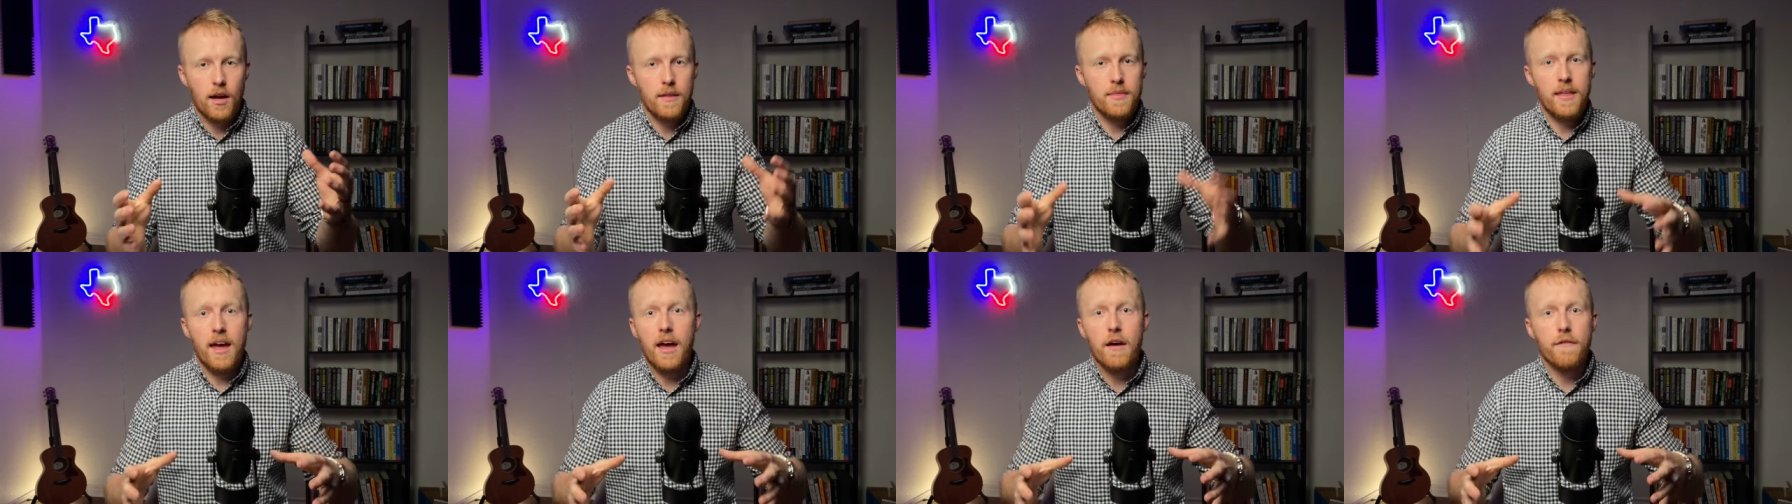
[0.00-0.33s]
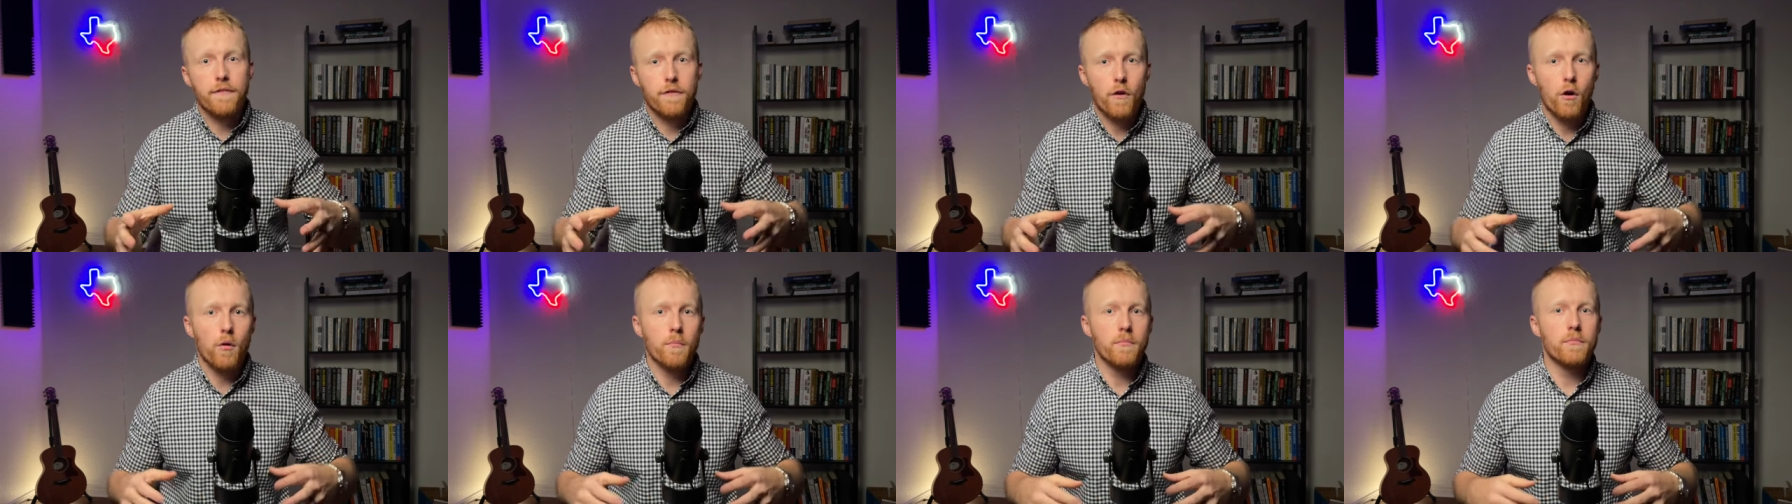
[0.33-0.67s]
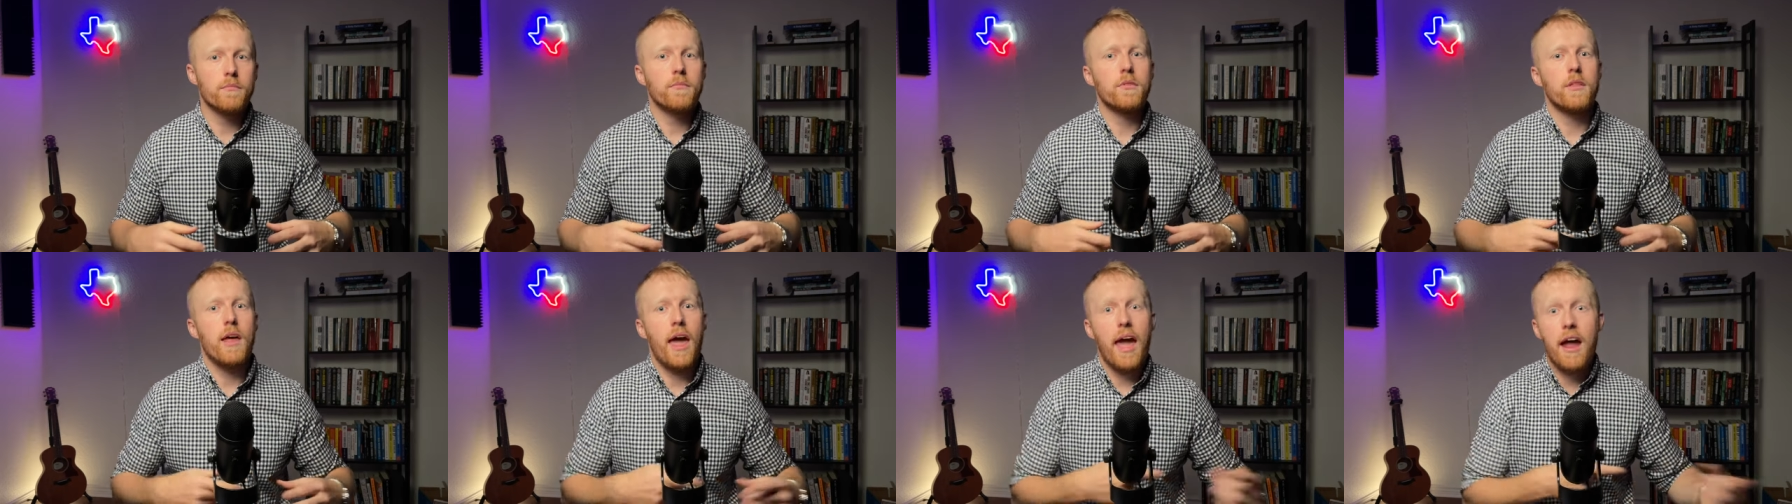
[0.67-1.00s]
and they're
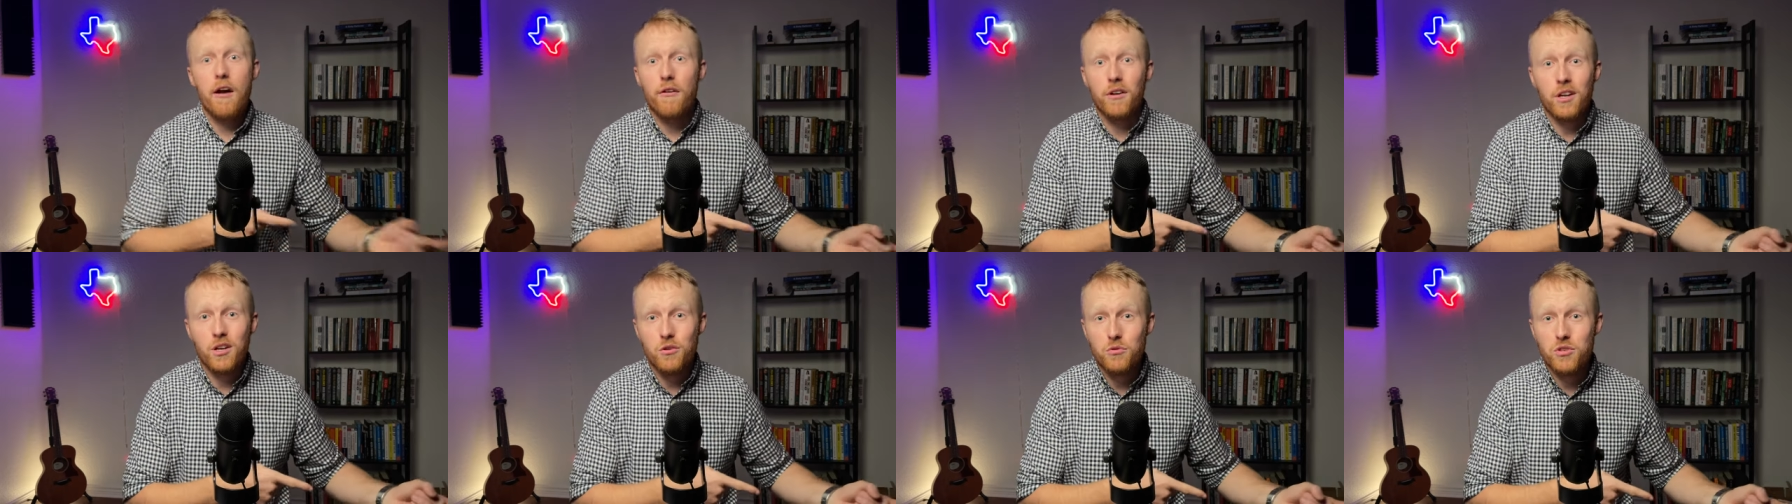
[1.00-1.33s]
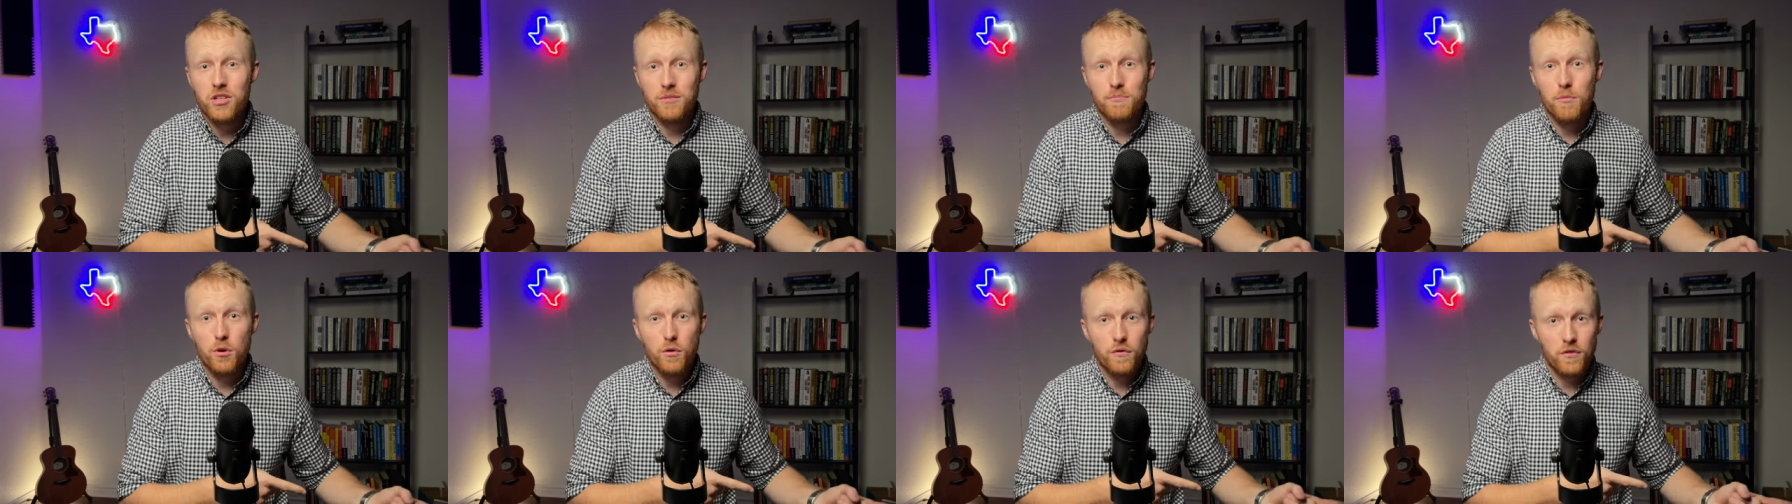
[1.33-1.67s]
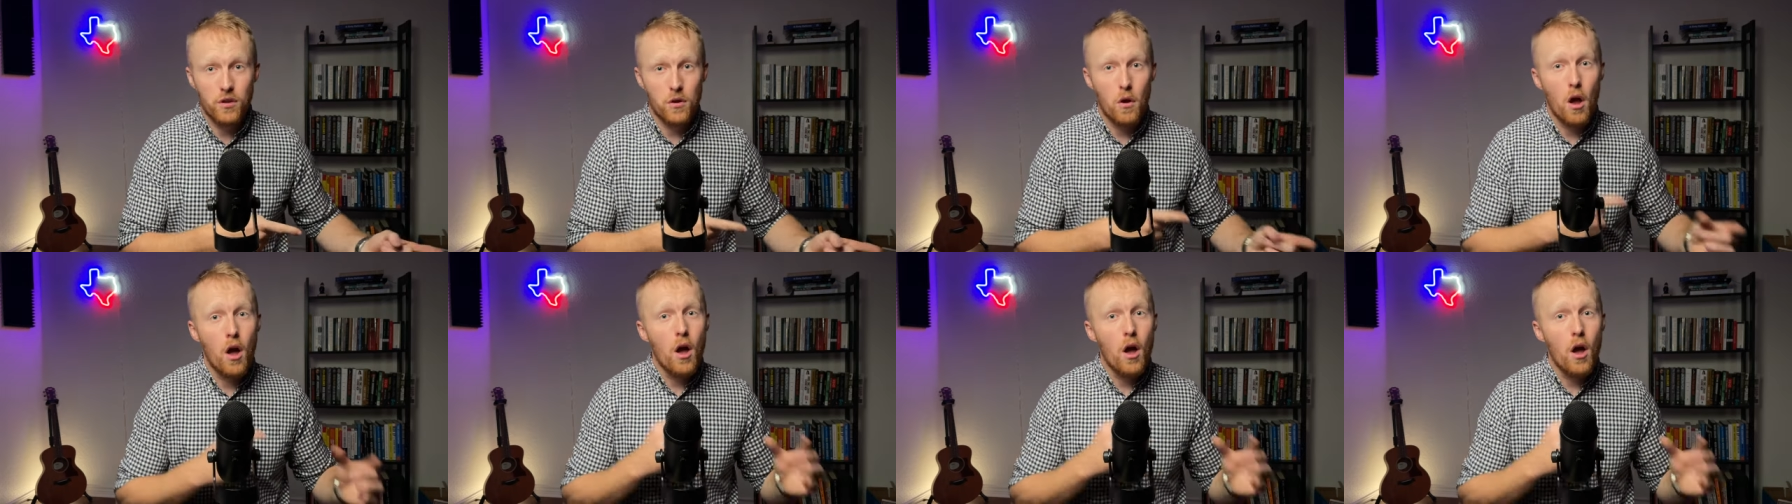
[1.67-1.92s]
from the area you just moved to.